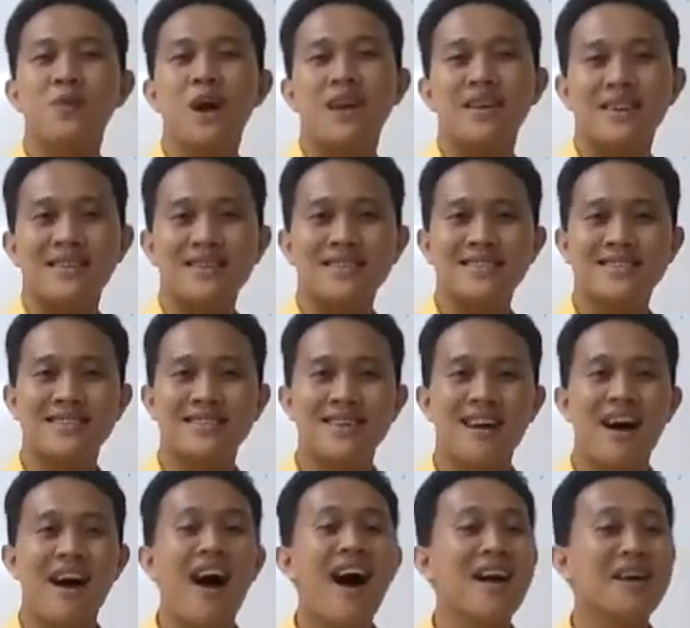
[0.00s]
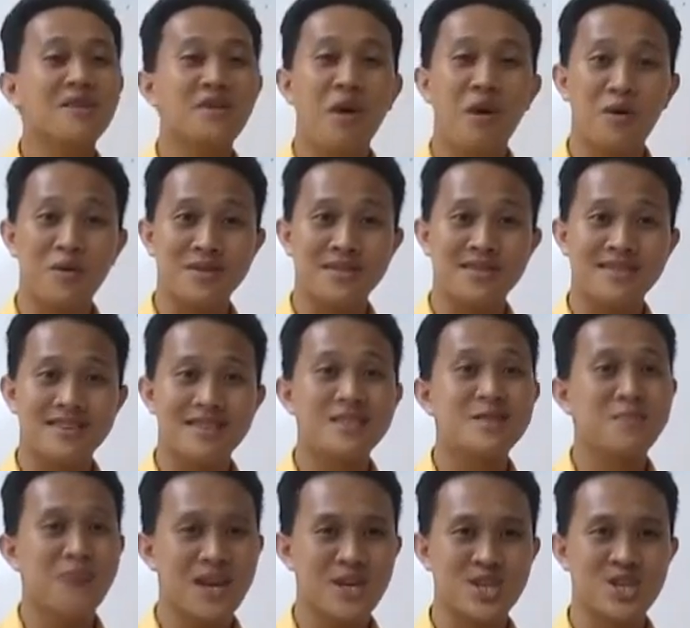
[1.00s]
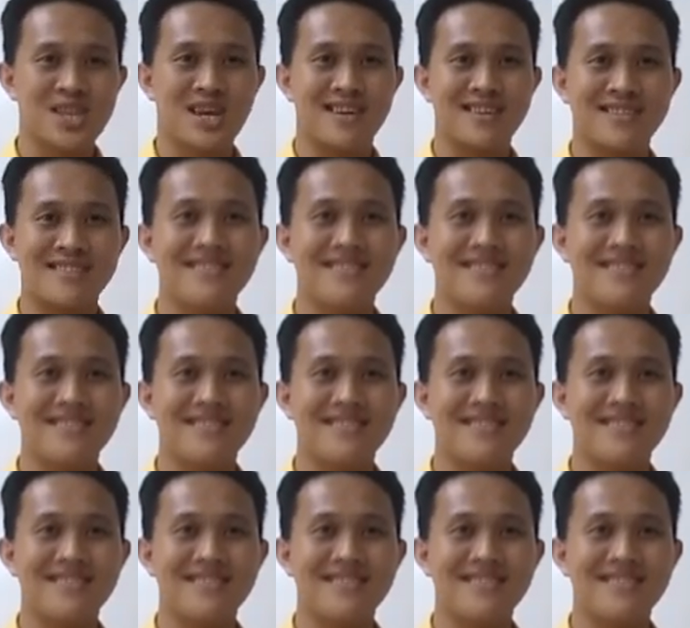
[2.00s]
products are called special.